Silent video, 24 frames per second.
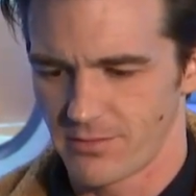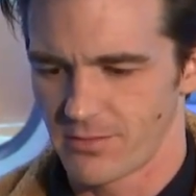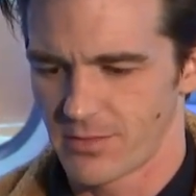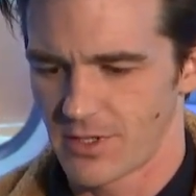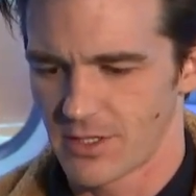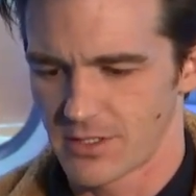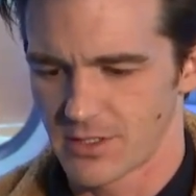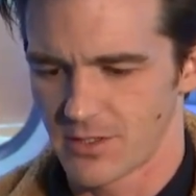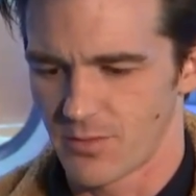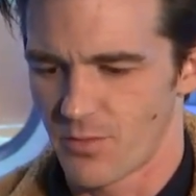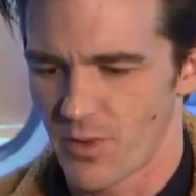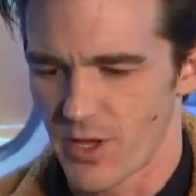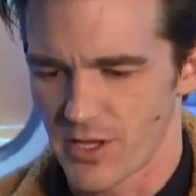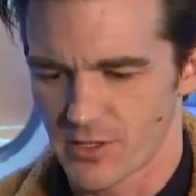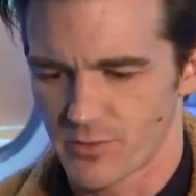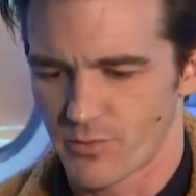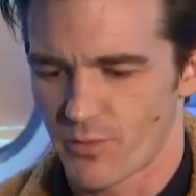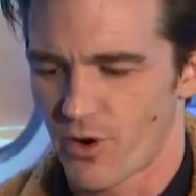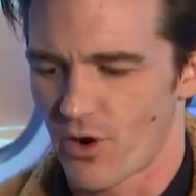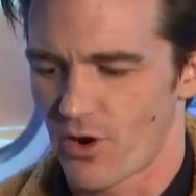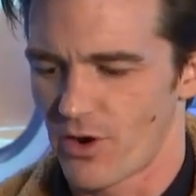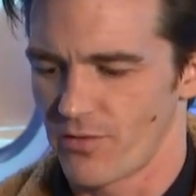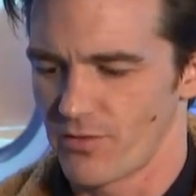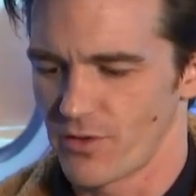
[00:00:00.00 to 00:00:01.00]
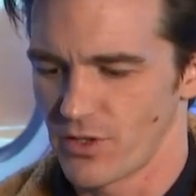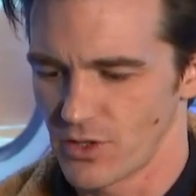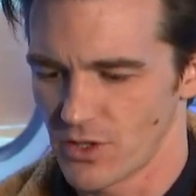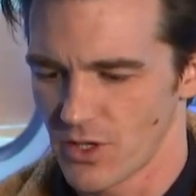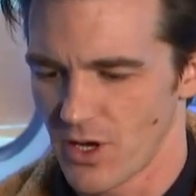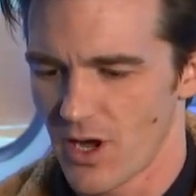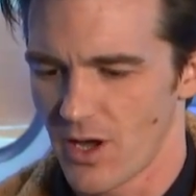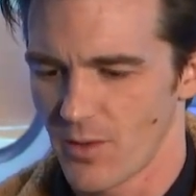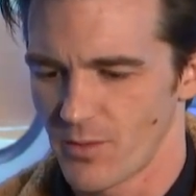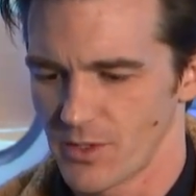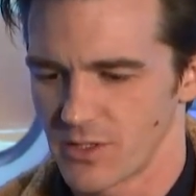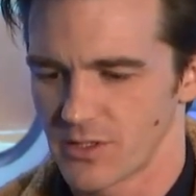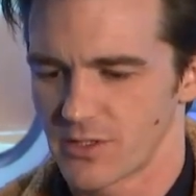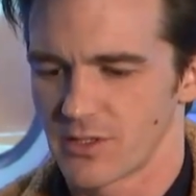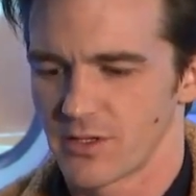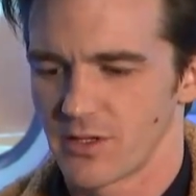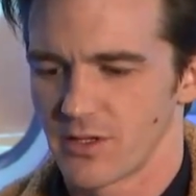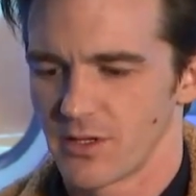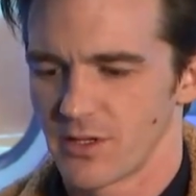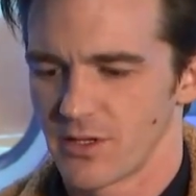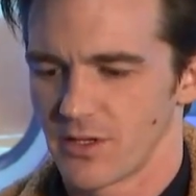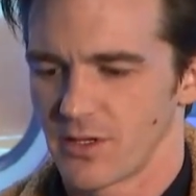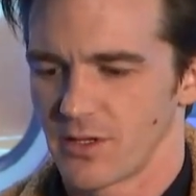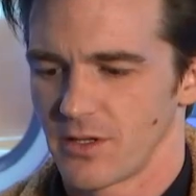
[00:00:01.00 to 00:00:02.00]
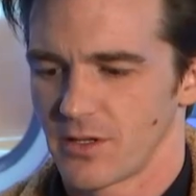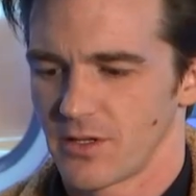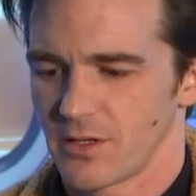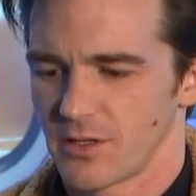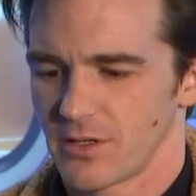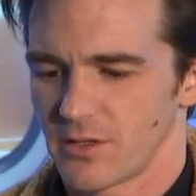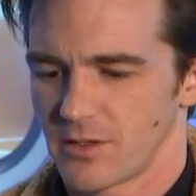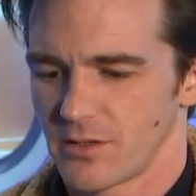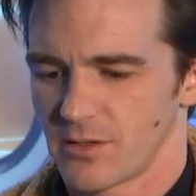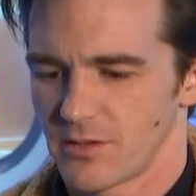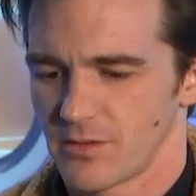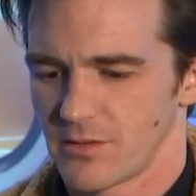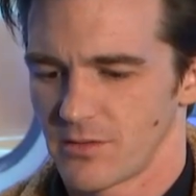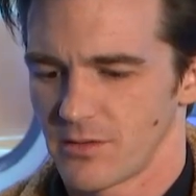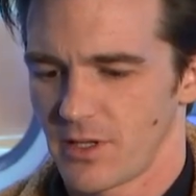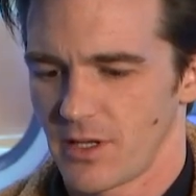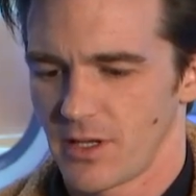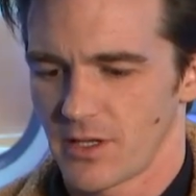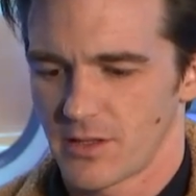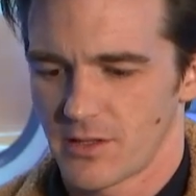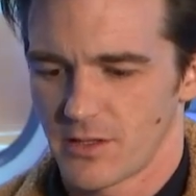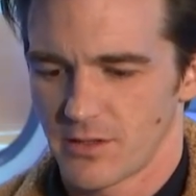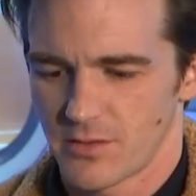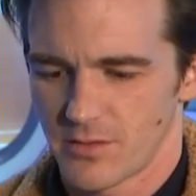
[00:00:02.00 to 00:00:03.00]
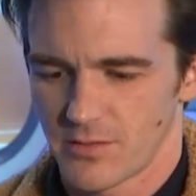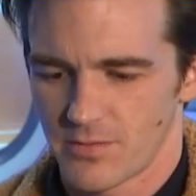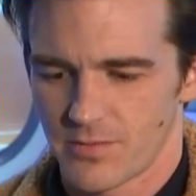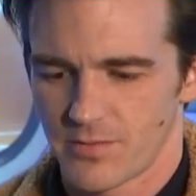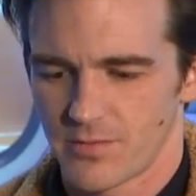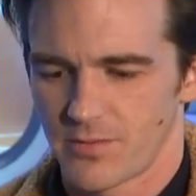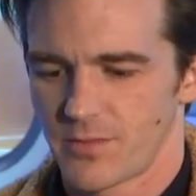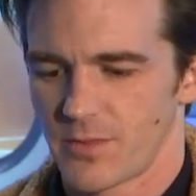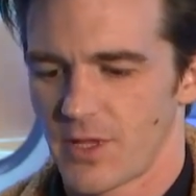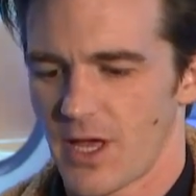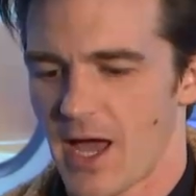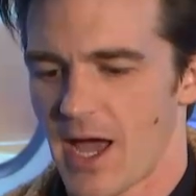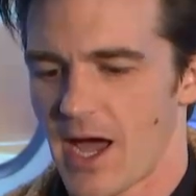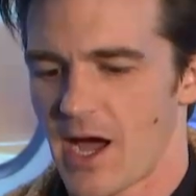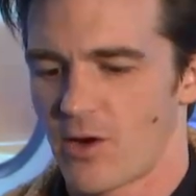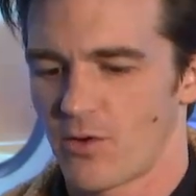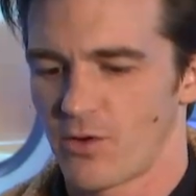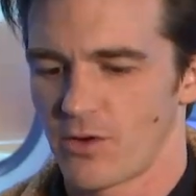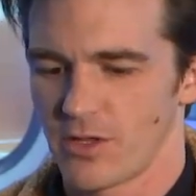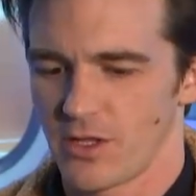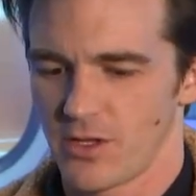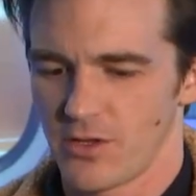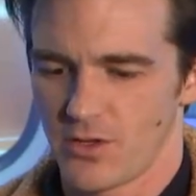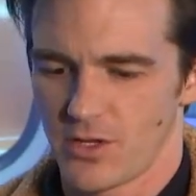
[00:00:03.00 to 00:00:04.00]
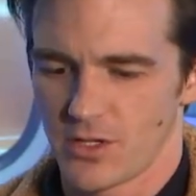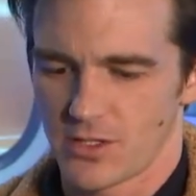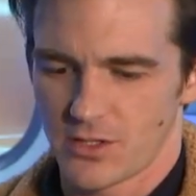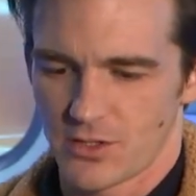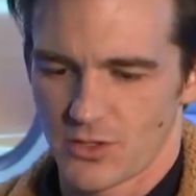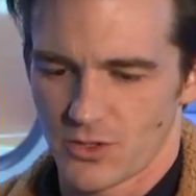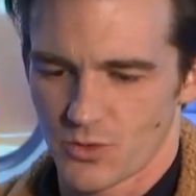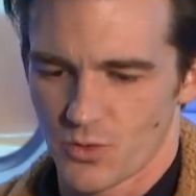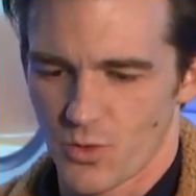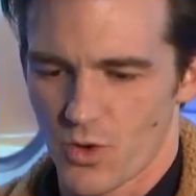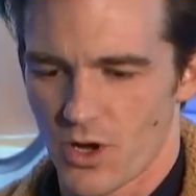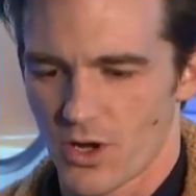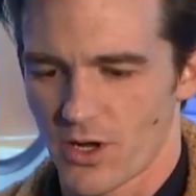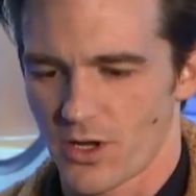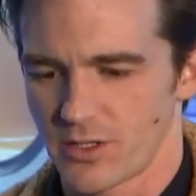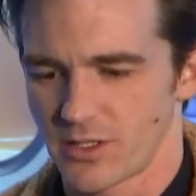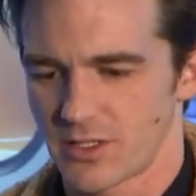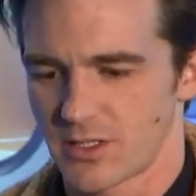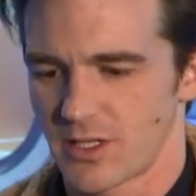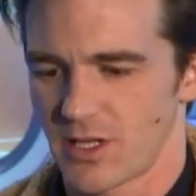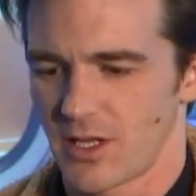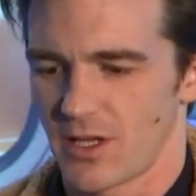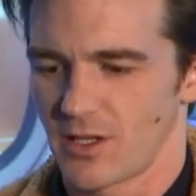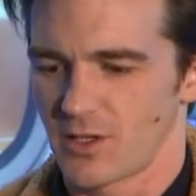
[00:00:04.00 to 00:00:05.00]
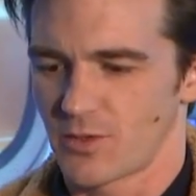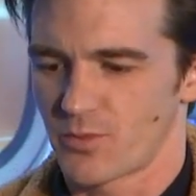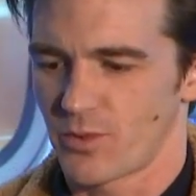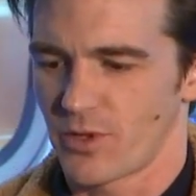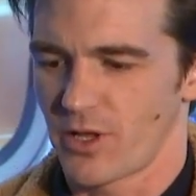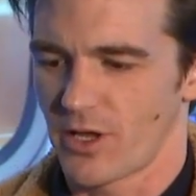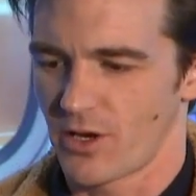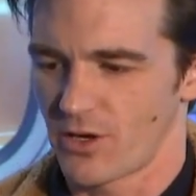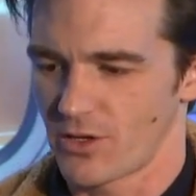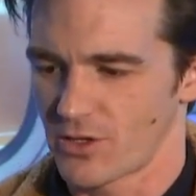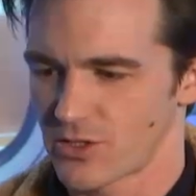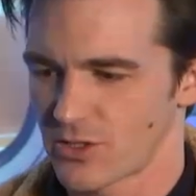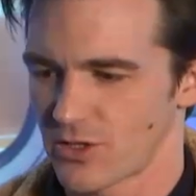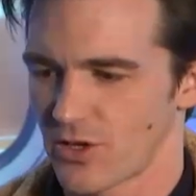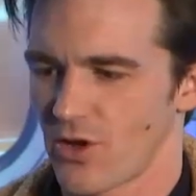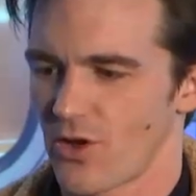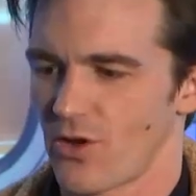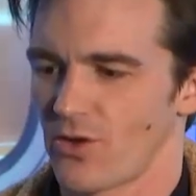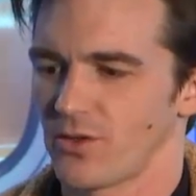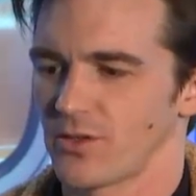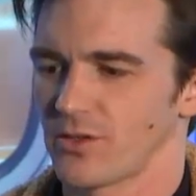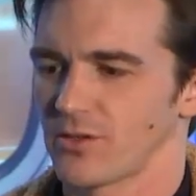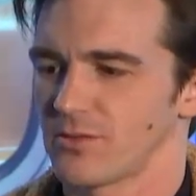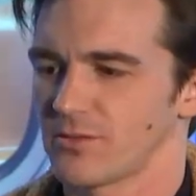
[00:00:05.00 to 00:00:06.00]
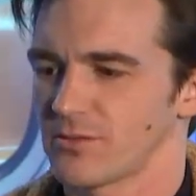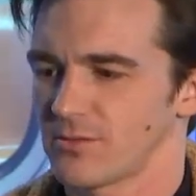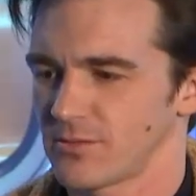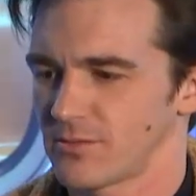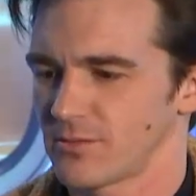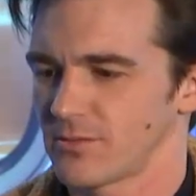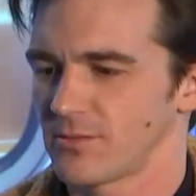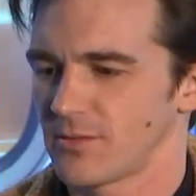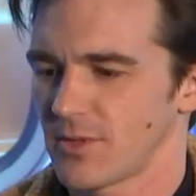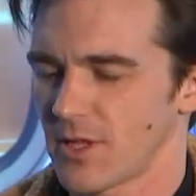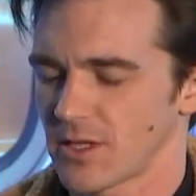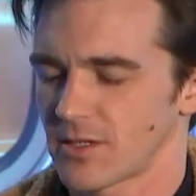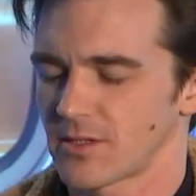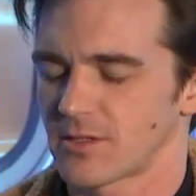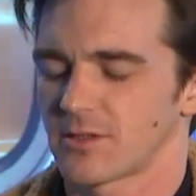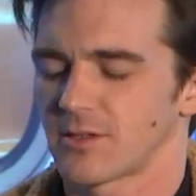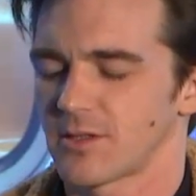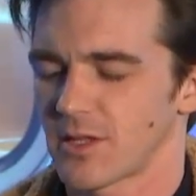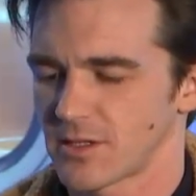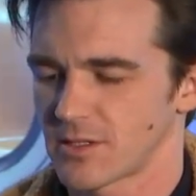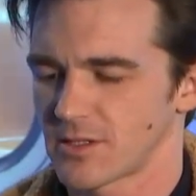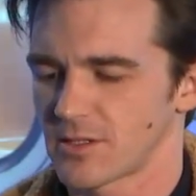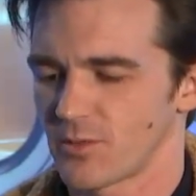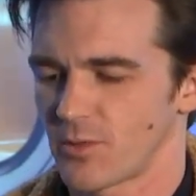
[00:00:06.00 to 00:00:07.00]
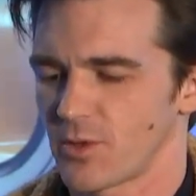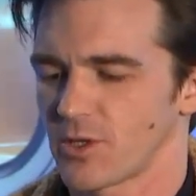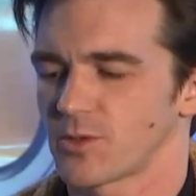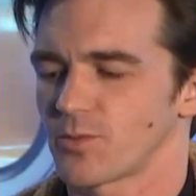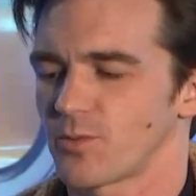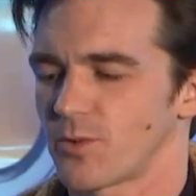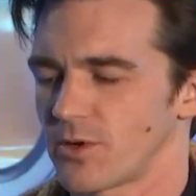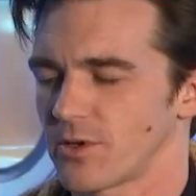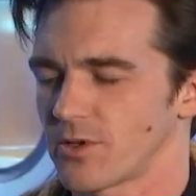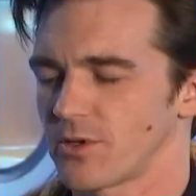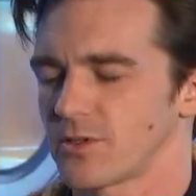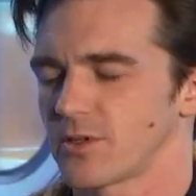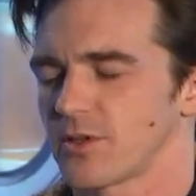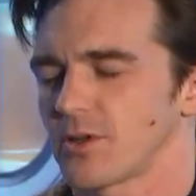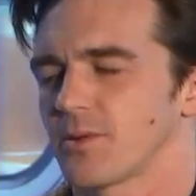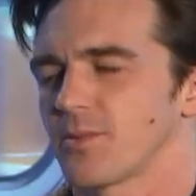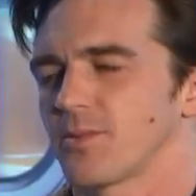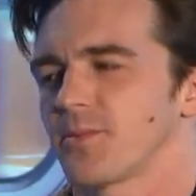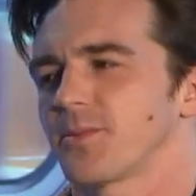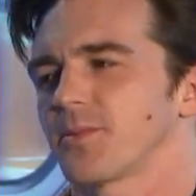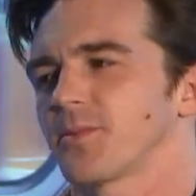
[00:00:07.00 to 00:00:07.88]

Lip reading: That's the best part of the job, is like the hour that you get to just walk on stage, play your show, and that's the best part of the job.